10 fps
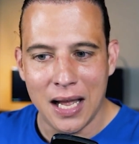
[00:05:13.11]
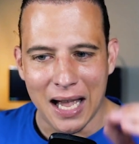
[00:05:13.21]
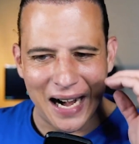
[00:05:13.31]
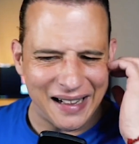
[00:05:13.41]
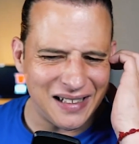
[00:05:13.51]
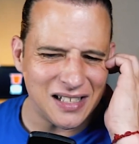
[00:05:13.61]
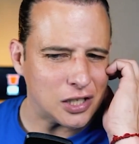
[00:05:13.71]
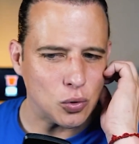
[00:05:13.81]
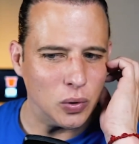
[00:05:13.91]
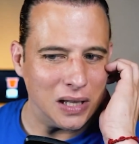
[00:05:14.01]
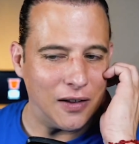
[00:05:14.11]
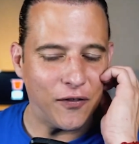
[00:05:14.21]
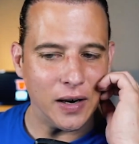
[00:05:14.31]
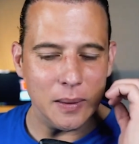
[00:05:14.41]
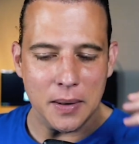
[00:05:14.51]
And I think this is really
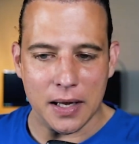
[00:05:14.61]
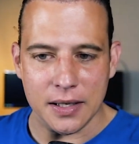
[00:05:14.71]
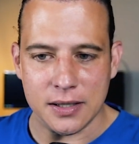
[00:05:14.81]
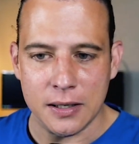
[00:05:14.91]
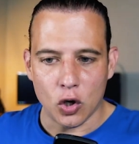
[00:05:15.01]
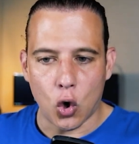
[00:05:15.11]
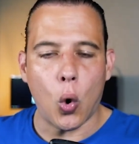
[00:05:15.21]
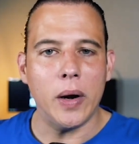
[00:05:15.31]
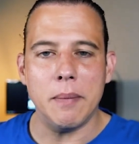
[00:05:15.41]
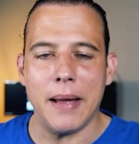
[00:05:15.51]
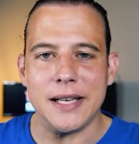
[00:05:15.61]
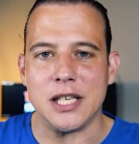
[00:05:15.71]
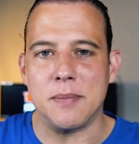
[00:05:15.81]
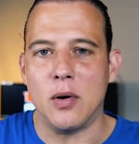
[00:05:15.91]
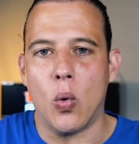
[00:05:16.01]
funny because Coinbase
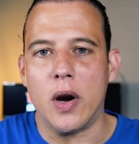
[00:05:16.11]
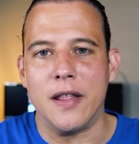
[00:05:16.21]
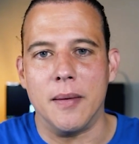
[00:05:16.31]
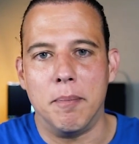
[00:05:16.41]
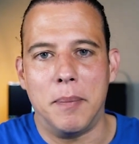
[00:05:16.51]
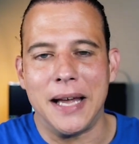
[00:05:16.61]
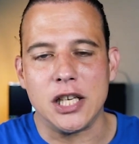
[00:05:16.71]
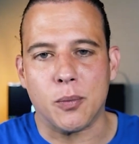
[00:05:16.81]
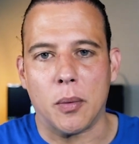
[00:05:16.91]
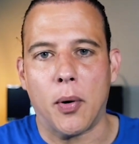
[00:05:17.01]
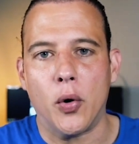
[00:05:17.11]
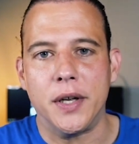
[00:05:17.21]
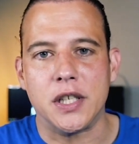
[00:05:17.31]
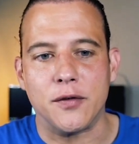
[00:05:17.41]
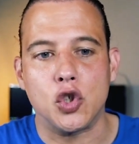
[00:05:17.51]
has been one of the biggest
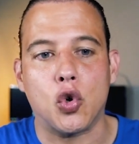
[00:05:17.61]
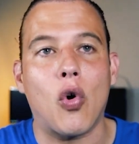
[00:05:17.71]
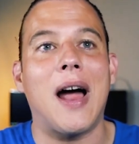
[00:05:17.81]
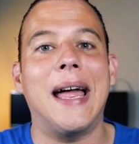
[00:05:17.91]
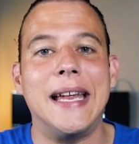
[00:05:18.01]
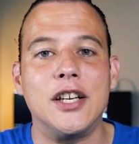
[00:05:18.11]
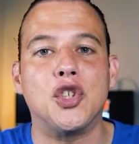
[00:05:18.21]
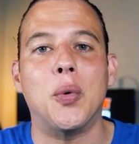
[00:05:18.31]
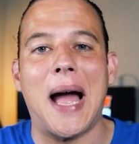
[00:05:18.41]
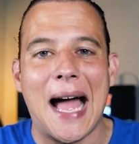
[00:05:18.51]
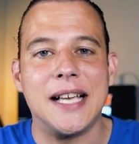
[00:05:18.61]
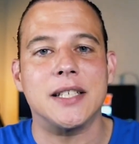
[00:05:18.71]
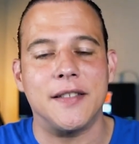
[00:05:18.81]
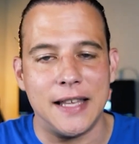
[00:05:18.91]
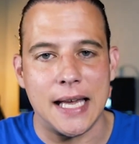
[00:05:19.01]
proponents of trying to
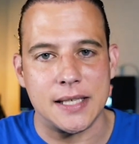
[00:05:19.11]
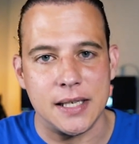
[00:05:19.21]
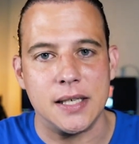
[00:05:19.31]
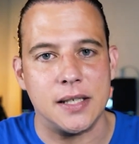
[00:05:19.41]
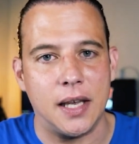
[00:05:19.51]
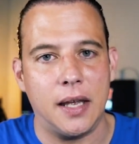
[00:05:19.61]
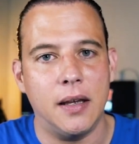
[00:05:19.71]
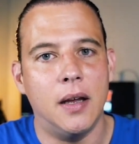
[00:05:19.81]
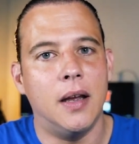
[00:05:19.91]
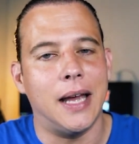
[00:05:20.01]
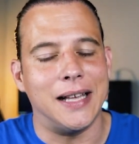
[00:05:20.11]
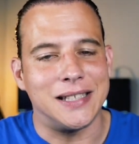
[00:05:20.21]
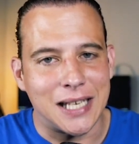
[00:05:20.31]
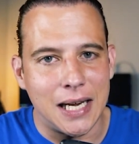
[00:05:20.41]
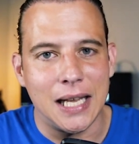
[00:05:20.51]
ask the SEC and
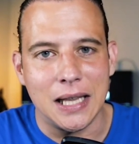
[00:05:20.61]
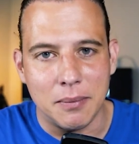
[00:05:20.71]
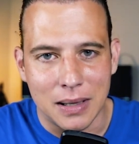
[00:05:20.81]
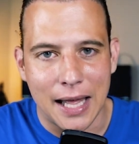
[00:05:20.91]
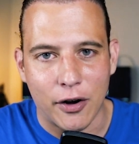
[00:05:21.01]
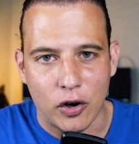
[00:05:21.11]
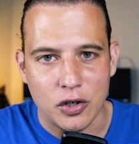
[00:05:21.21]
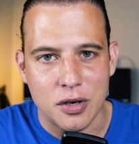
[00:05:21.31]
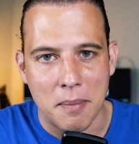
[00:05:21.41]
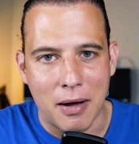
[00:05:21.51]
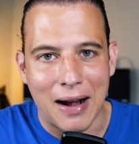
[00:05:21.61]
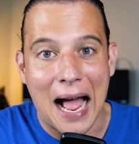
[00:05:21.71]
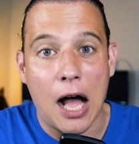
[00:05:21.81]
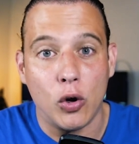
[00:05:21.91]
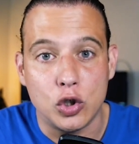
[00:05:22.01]
sending them letters about
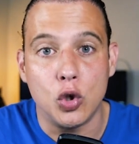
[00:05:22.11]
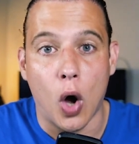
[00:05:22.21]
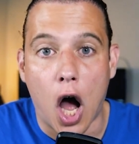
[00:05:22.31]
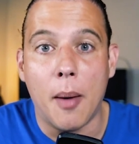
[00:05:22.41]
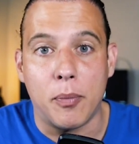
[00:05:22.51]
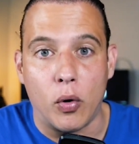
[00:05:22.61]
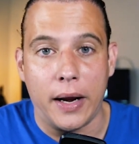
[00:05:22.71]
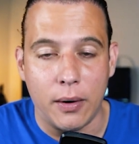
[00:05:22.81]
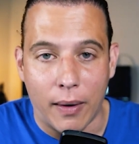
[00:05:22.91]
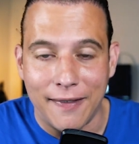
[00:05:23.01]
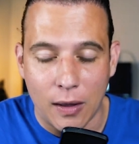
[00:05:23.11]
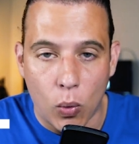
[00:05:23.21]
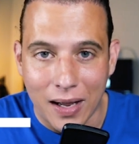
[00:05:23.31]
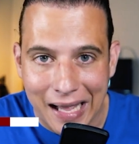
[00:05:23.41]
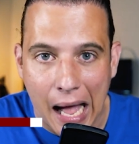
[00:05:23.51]
how to operate, right? They
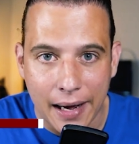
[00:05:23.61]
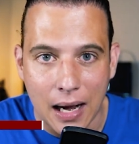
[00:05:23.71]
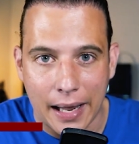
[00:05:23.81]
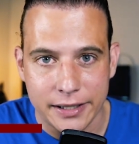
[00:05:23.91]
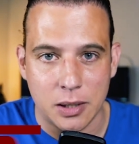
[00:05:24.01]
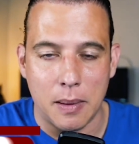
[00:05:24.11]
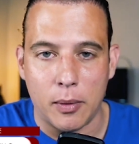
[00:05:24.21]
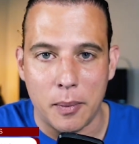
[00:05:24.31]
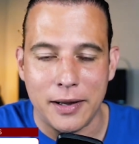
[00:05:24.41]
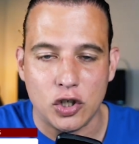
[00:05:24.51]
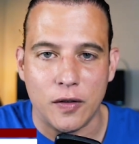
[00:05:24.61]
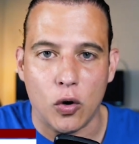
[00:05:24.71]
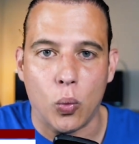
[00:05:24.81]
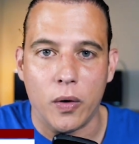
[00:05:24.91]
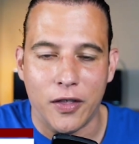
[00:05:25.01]
want guidelines to be able to make sure
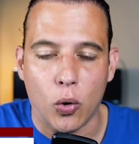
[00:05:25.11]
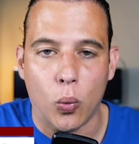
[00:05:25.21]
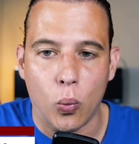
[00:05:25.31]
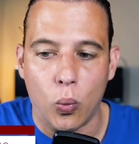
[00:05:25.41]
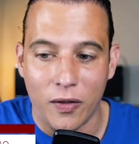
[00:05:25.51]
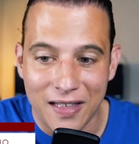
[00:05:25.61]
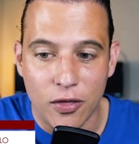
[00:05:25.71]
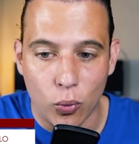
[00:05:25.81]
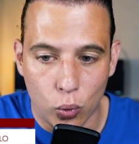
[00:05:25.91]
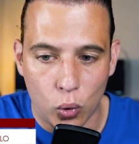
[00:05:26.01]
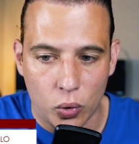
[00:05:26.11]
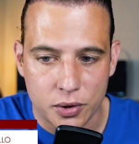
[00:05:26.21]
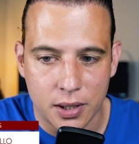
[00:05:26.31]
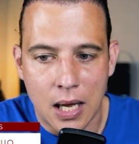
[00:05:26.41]
they're within the rules.